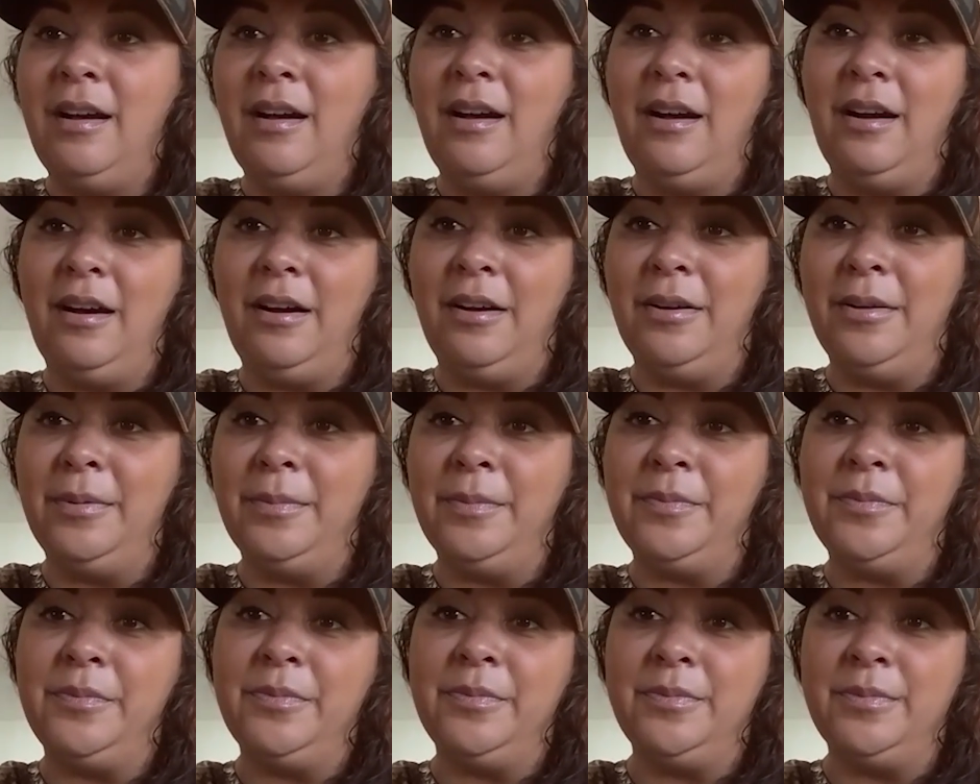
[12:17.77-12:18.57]

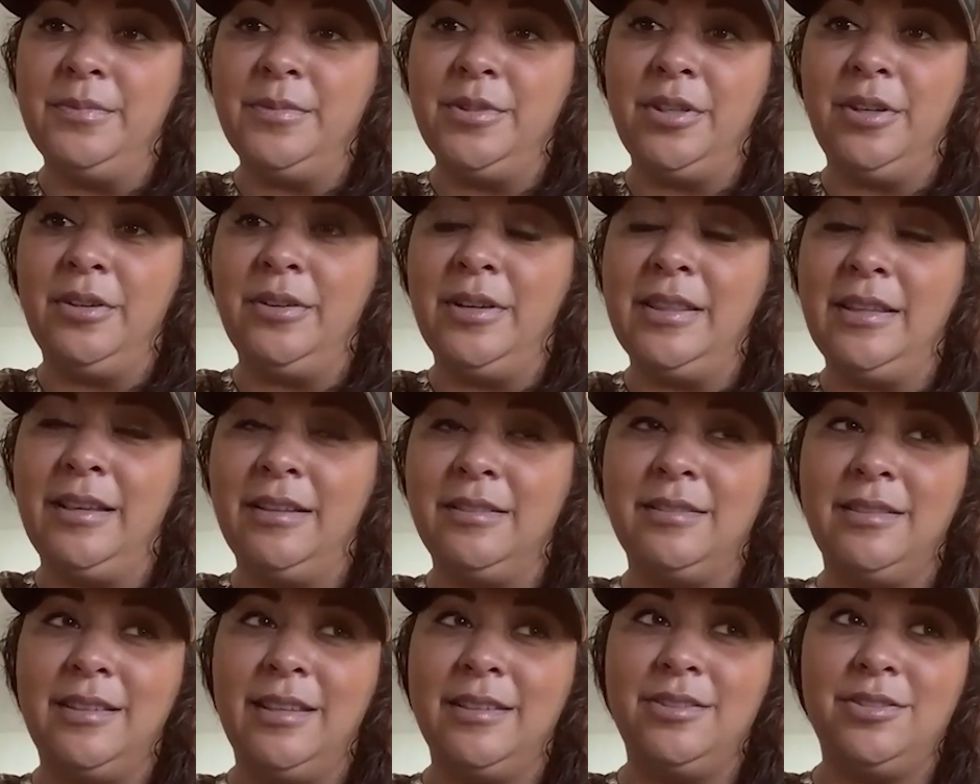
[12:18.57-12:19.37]
And
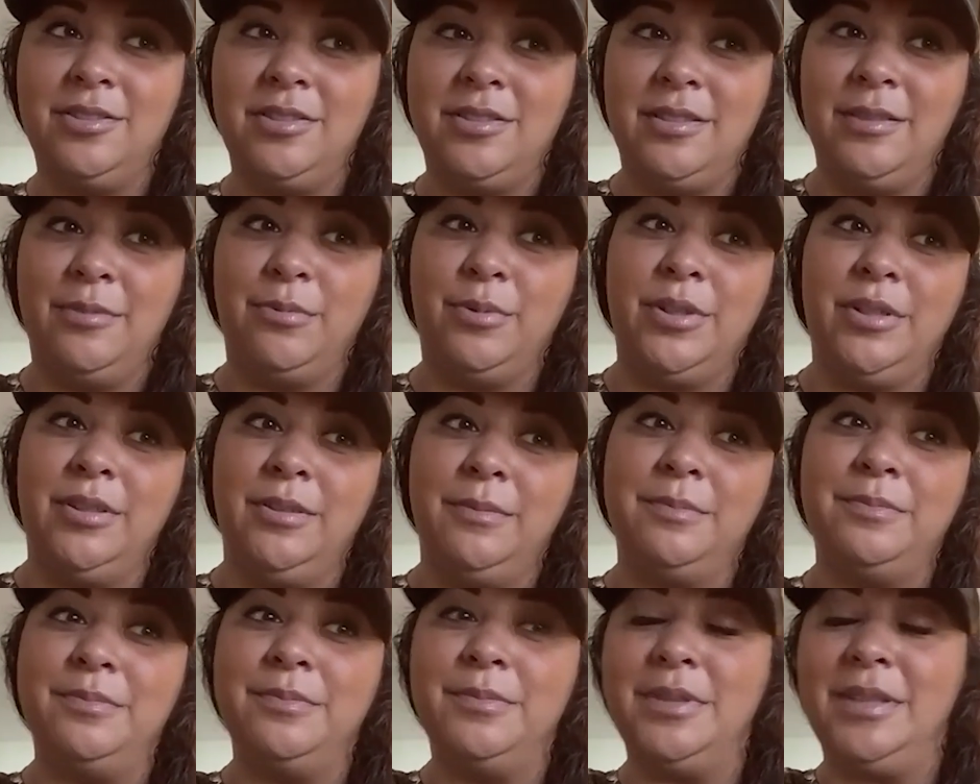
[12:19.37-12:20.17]
that's just a
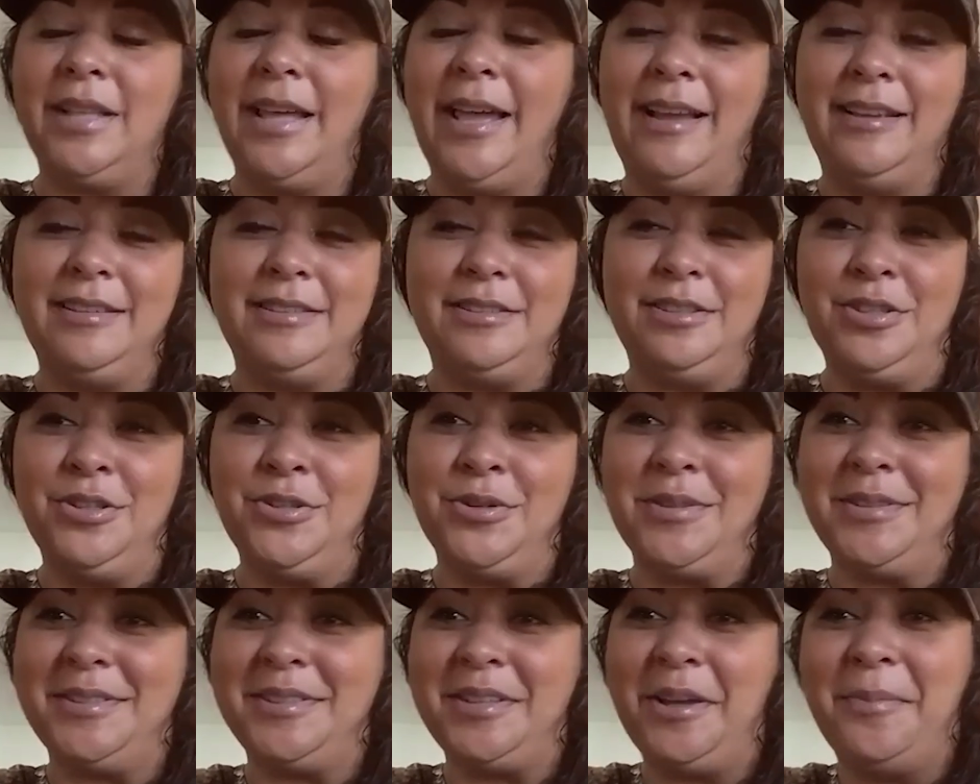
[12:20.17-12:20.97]
real blast to do
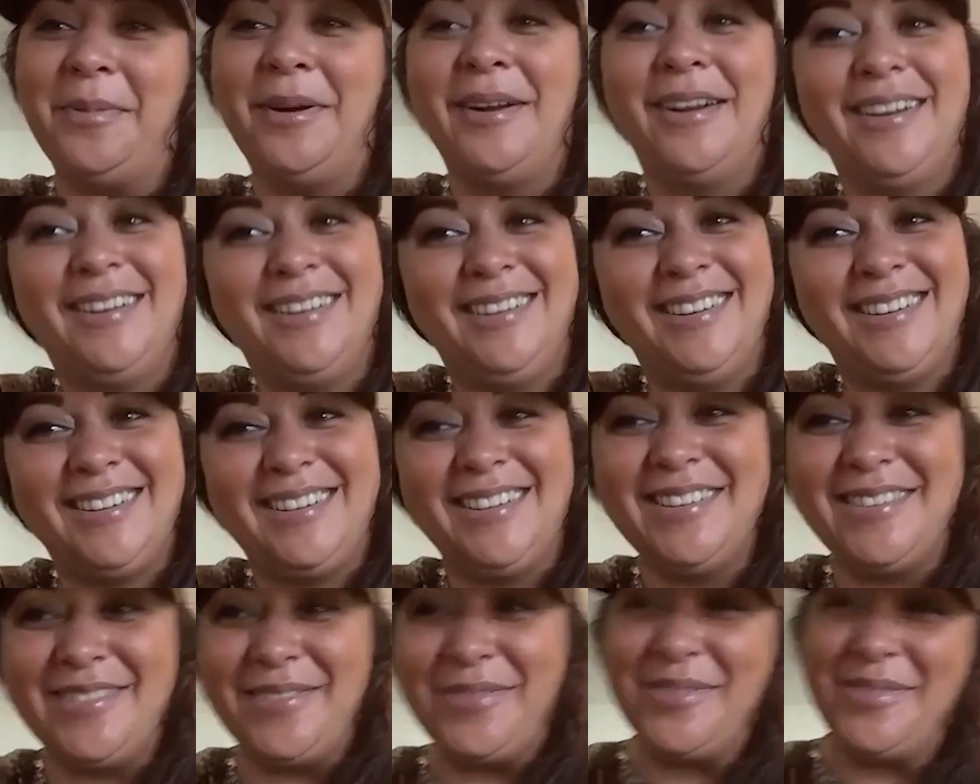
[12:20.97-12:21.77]
in the summer.
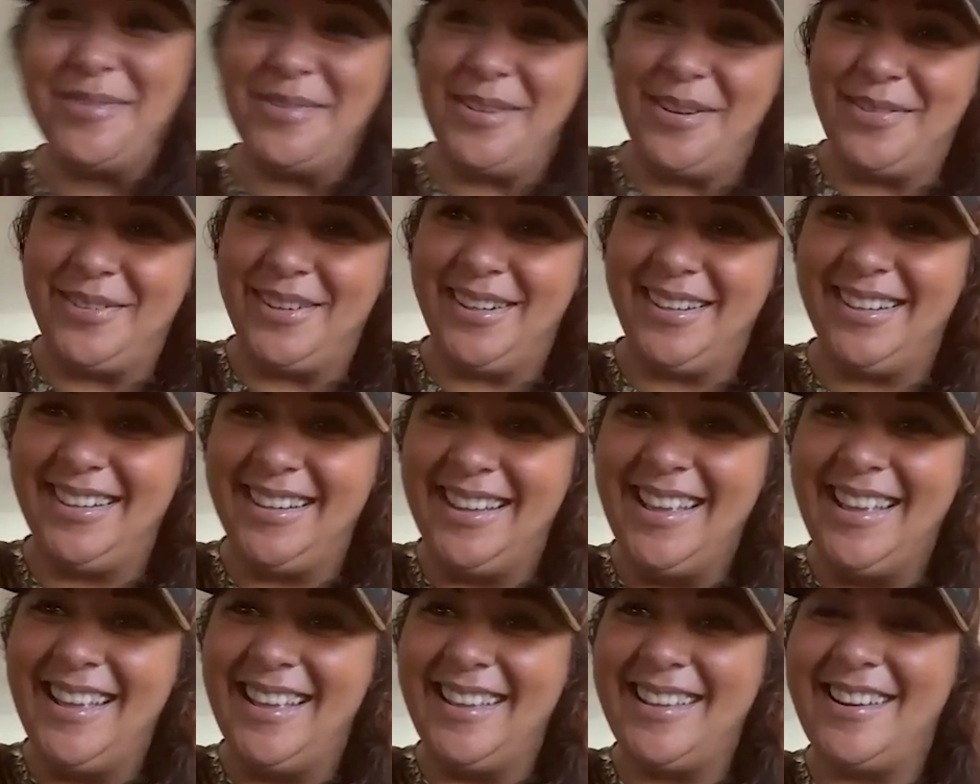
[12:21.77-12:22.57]
If you've ever,
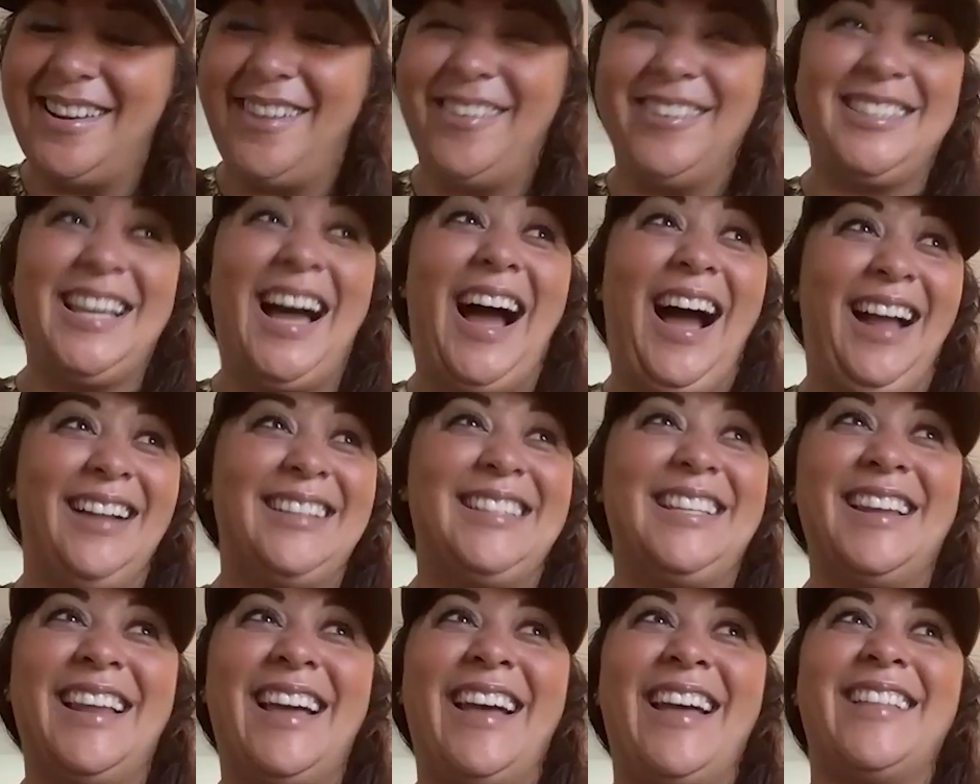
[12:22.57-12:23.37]
it's
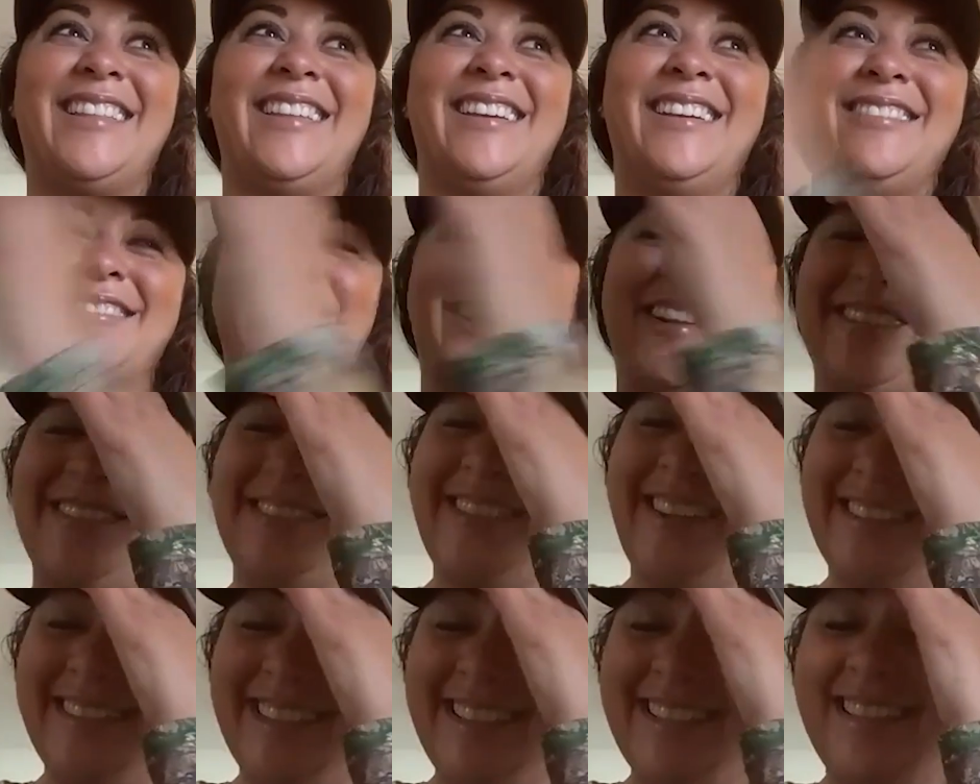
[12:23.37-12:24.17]
hot today, like when I was
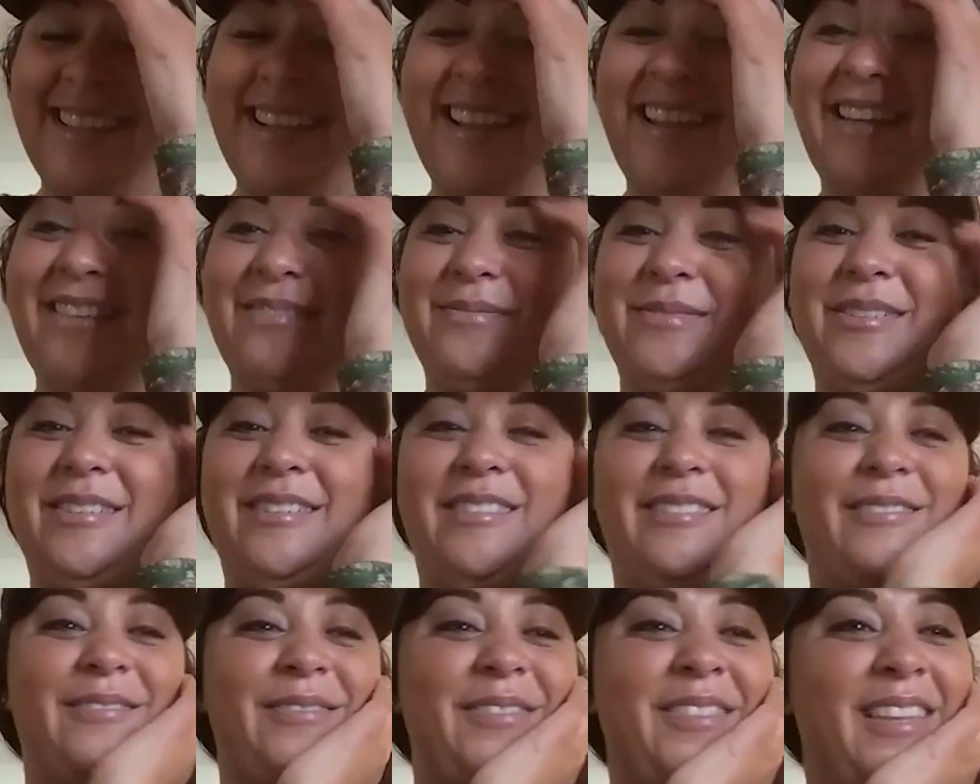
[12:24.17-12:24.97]
hunting today,
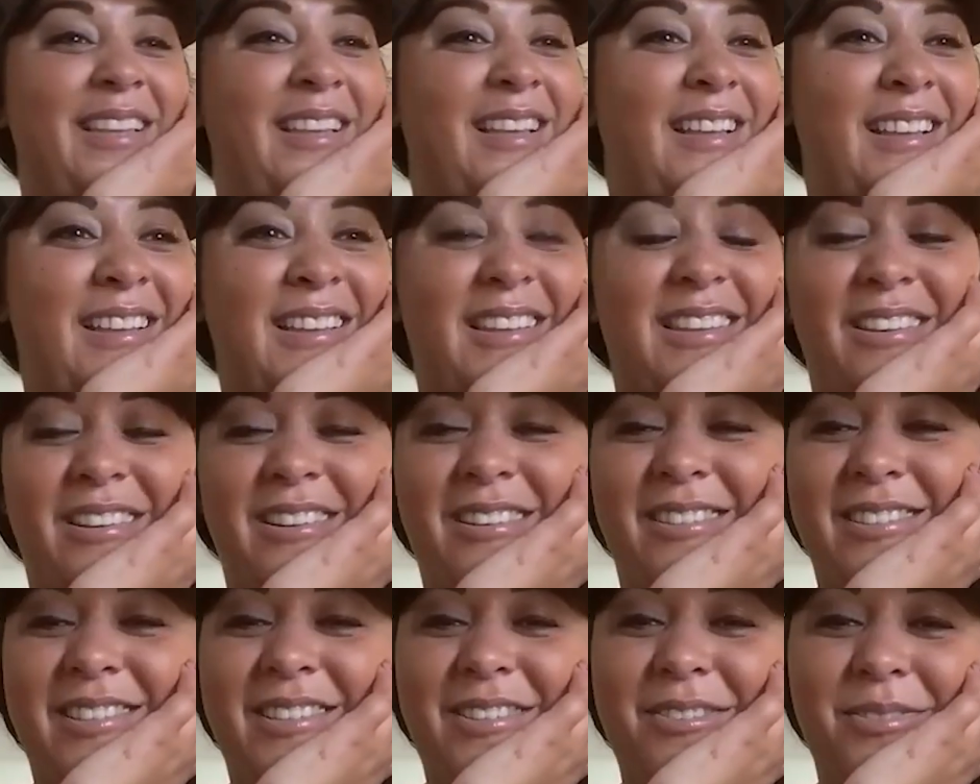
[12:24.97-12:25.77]
but,
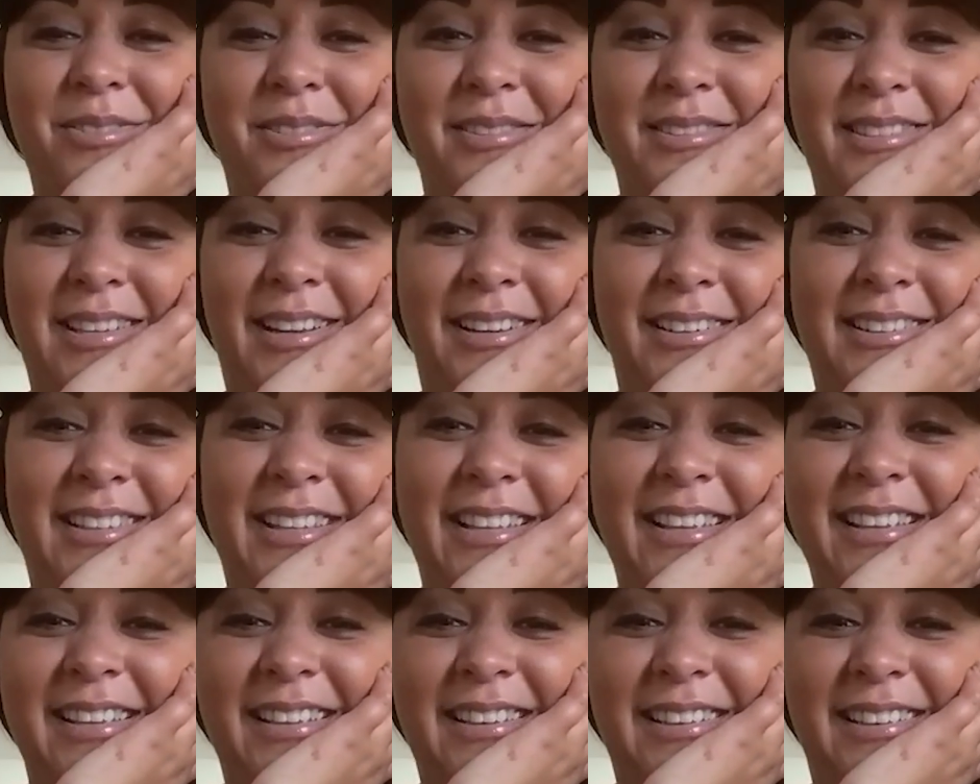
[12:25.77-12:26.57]
the nuisance
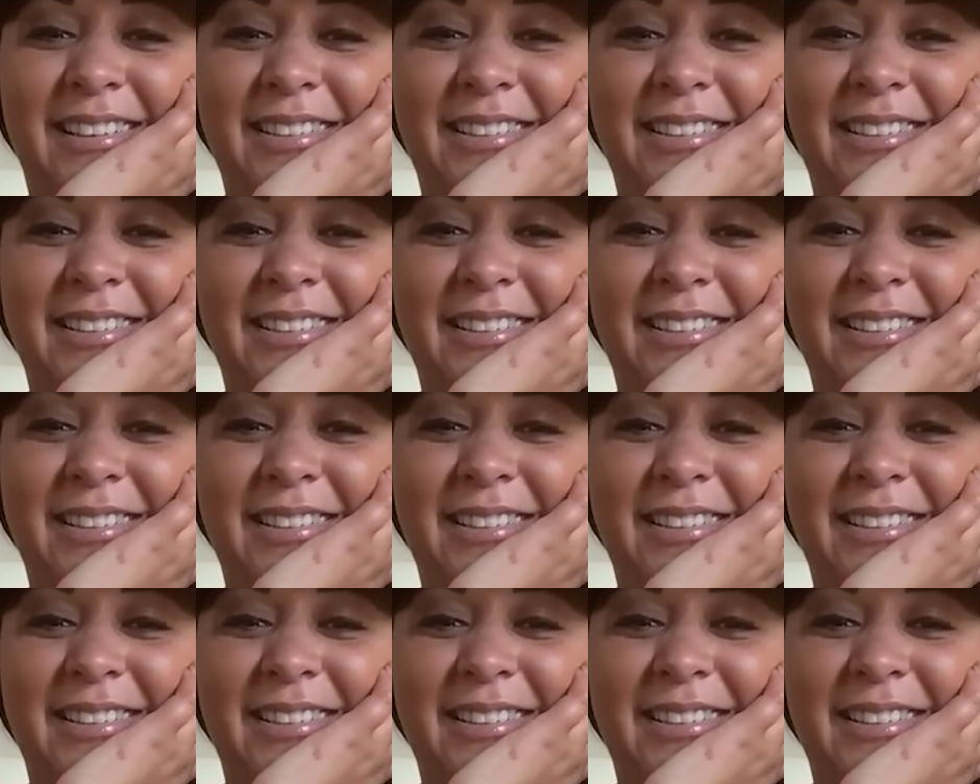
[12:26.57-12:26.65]
hunting,